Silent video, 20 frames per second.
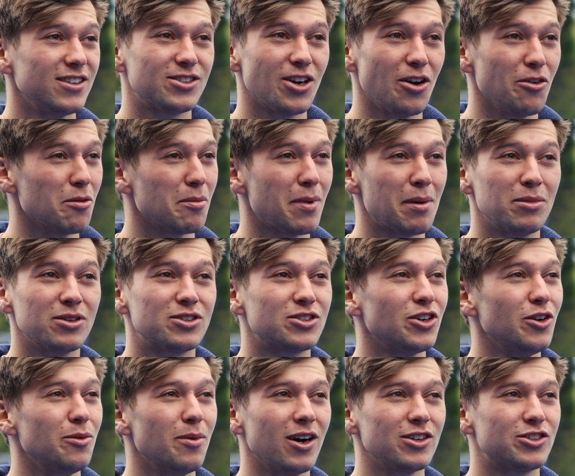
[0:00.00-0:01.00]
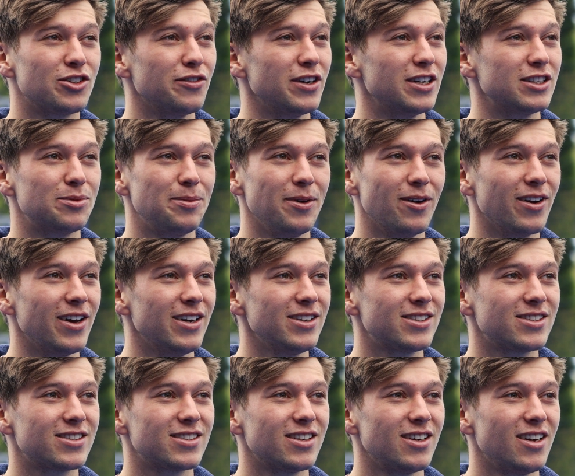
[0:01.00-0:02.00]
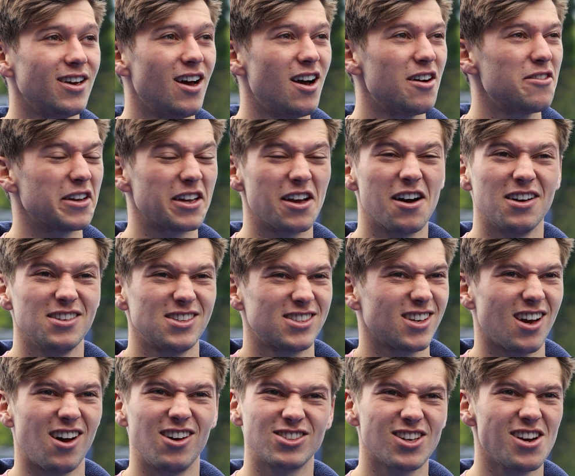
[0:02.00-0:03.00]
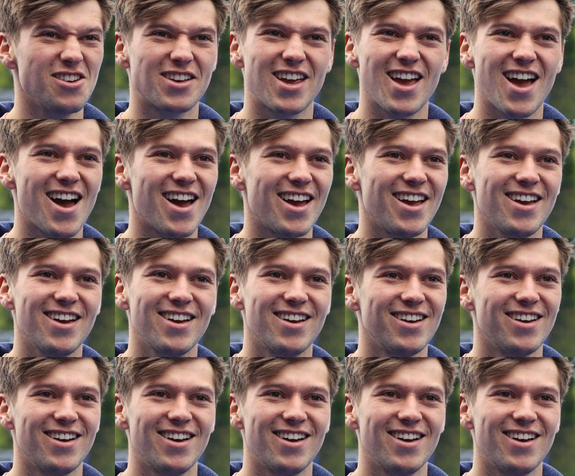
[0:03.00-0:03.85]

Don't remember too much of it, to be honest. I think I was okay,